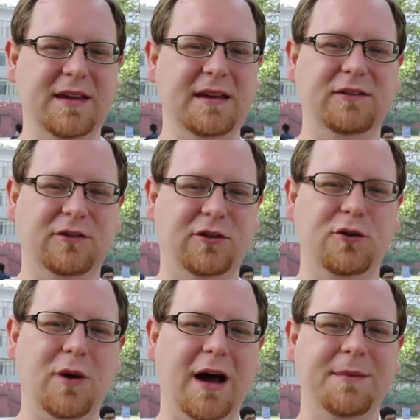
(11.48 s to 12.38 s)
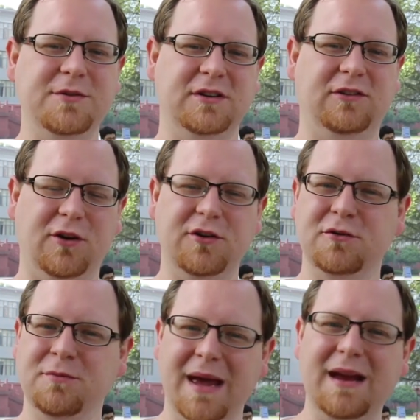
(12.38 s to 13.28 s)
these two options are
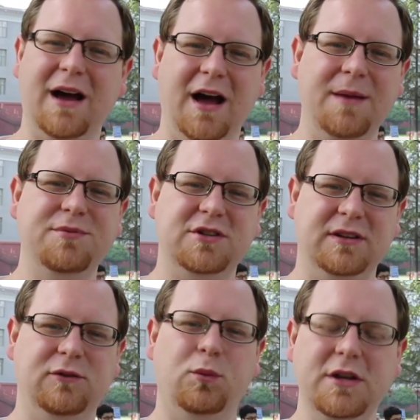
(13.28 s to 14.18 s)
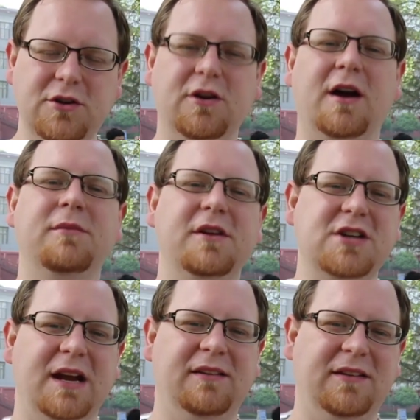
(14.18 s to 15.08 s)
your main options when you come to
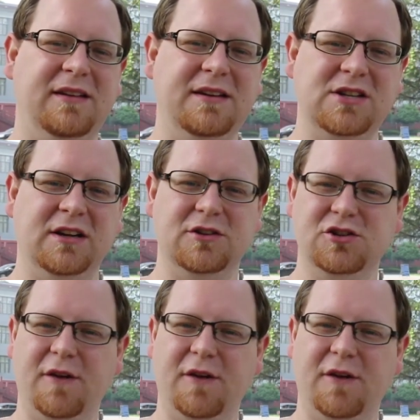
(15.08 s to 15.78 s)
China to teach English.